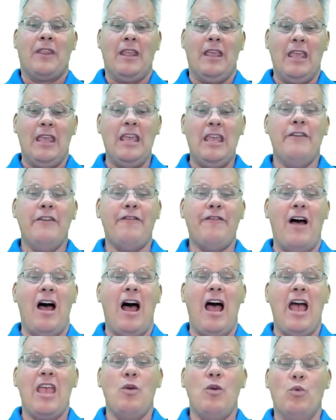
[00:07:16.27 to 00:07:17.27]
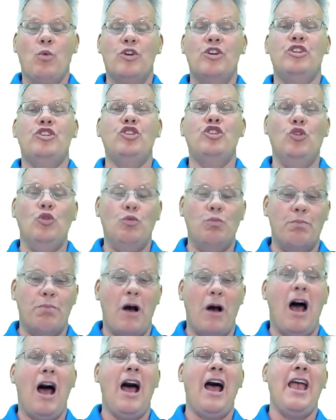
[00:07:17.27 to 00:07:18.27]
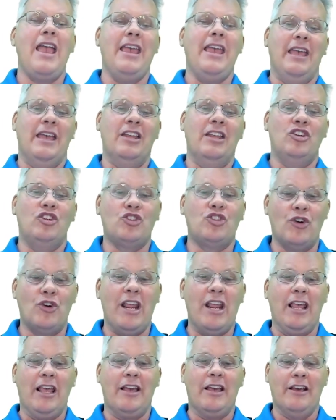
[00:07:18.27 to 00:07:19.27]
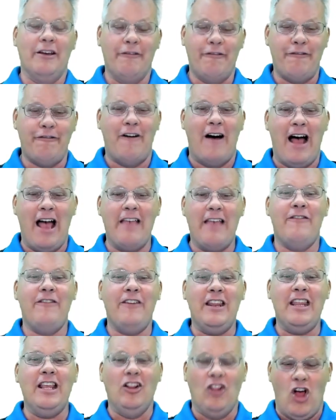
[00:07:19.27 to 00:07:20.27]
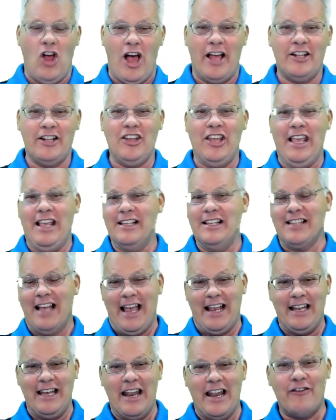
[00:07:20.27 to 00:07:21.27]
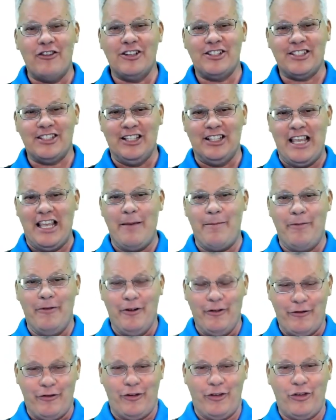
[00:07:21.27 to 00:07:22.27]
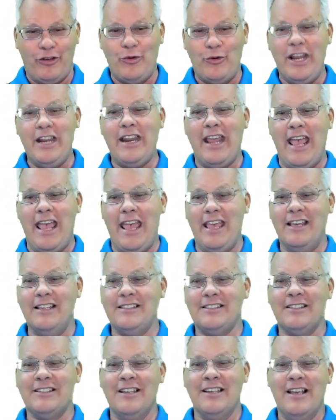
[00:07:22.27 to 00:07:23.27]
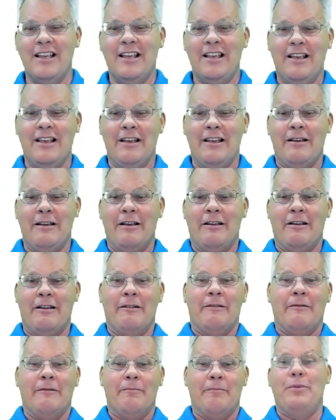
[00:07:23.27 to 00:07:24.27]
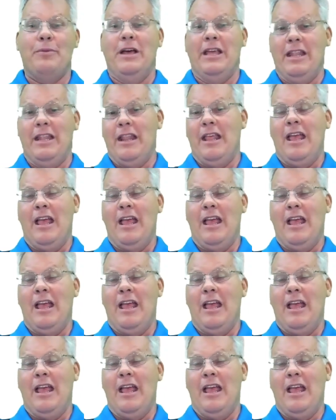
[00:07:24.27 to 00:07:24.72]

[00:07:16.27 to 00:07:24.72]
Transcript: if I were to buy and drink 5 Vinny lattes, I'd never sleep for 3 days, but